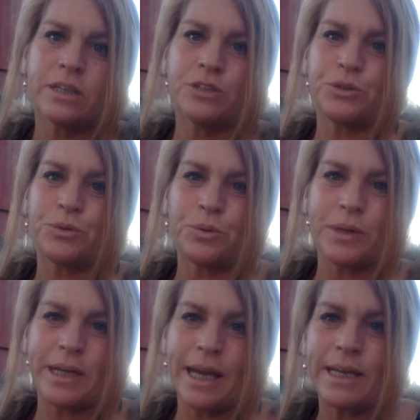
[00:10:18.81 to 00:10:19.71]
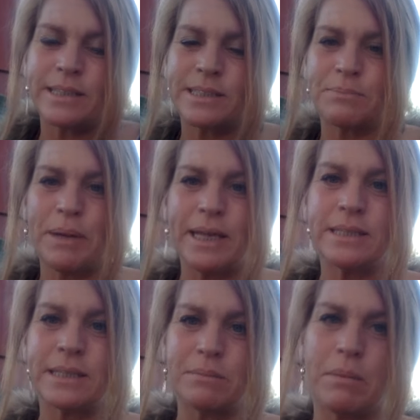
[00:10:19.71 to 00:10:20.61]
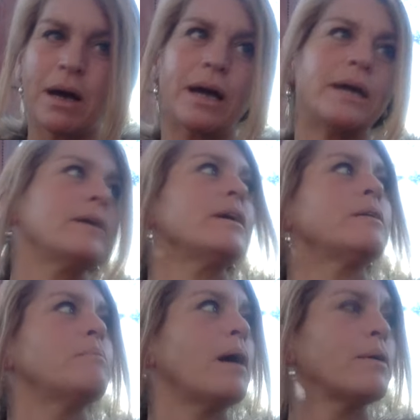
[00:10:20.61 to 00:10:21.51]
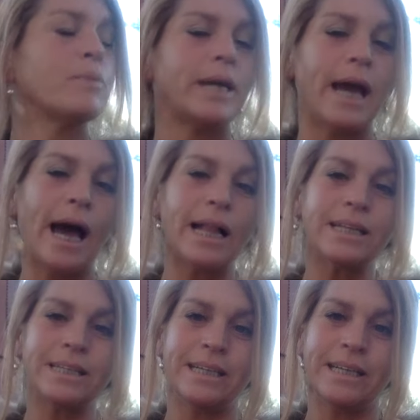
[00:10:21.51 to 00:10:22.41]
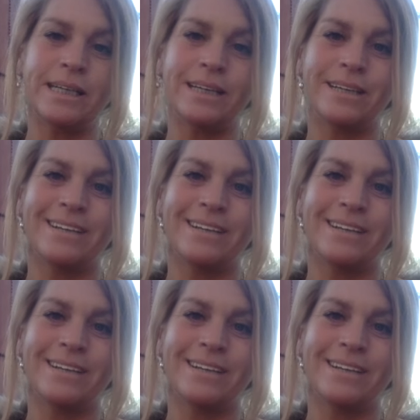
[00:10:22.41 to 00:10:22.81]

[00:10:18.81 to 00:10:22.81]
to create a space in my in my reality